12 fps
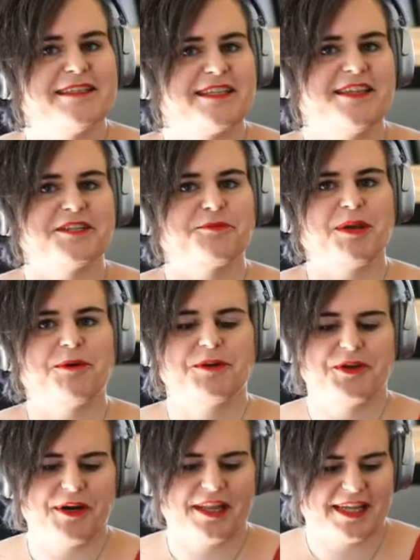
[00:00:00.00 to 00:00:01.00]
This week we're
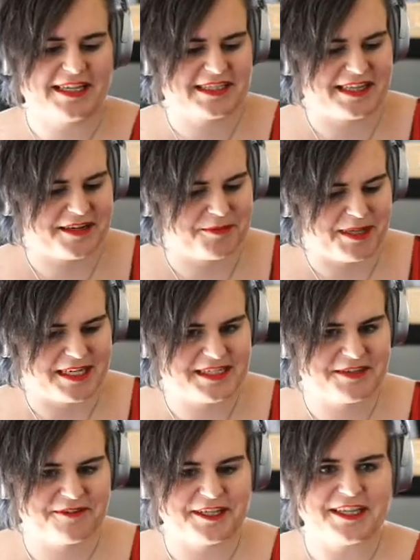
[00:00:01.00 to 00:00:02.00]
doing things a little bit
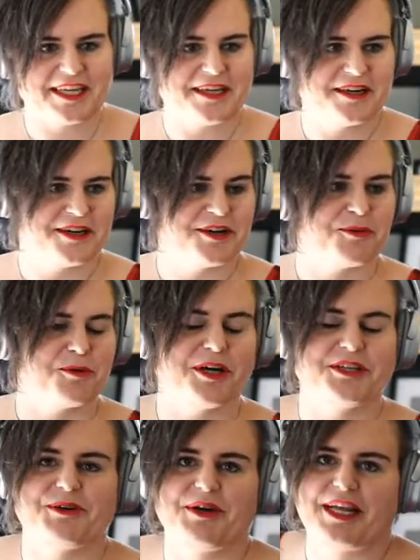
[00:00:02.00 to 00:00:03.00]
differently. We're
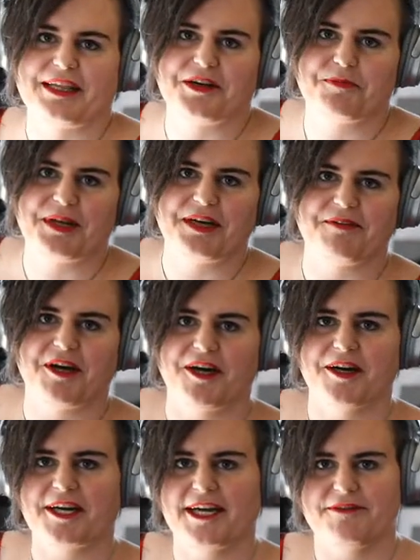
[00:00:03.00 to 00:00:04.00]
doing a little bit of
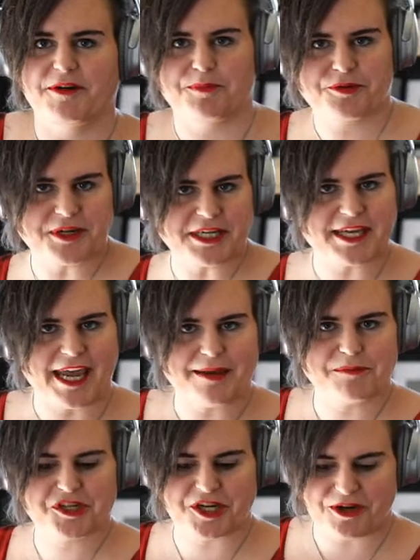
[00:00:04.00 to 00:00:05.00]
a kind of a
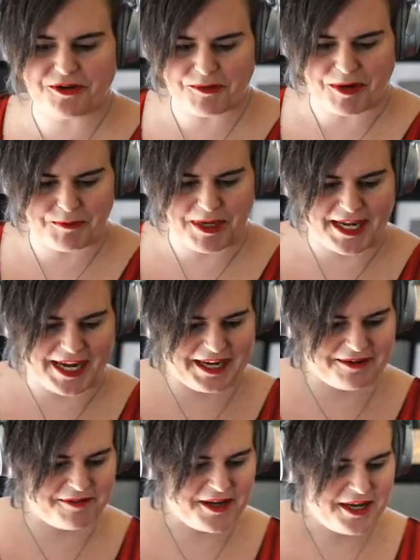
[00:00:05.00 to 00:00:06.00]
pre-game show. We
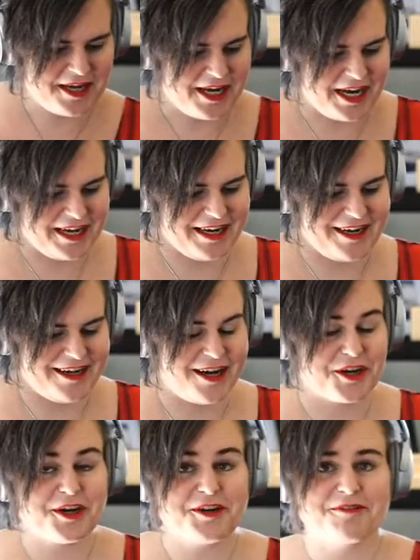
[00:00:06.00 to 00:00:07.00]
have a
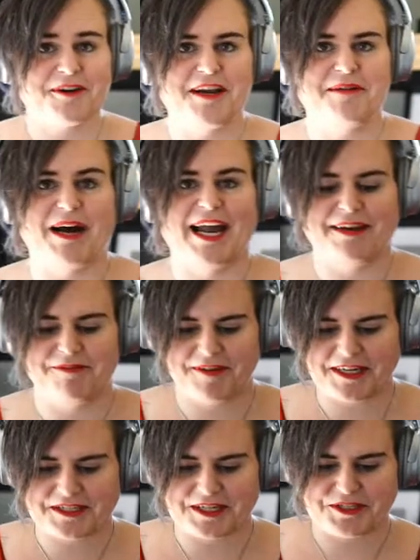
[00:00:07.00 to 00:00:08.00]
good friend of mine,
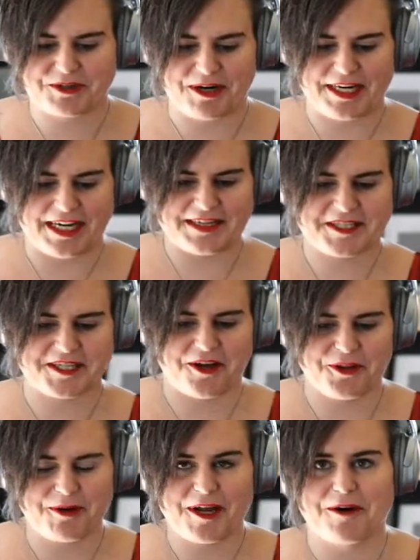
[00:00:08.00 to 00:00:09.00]
Victor, joining us all
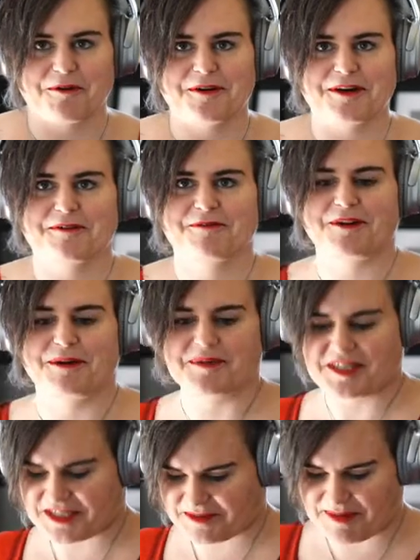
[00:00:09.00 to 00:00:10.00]
the way over from
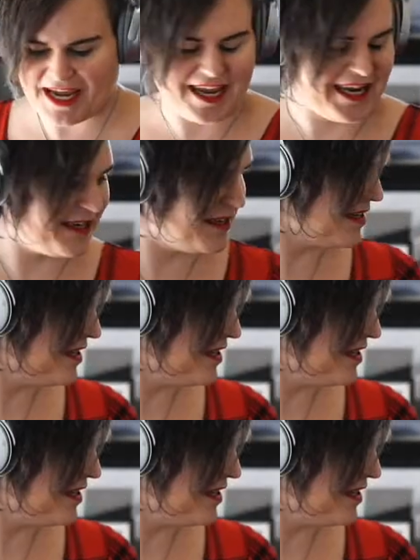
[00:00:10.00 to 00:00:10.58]
Spain.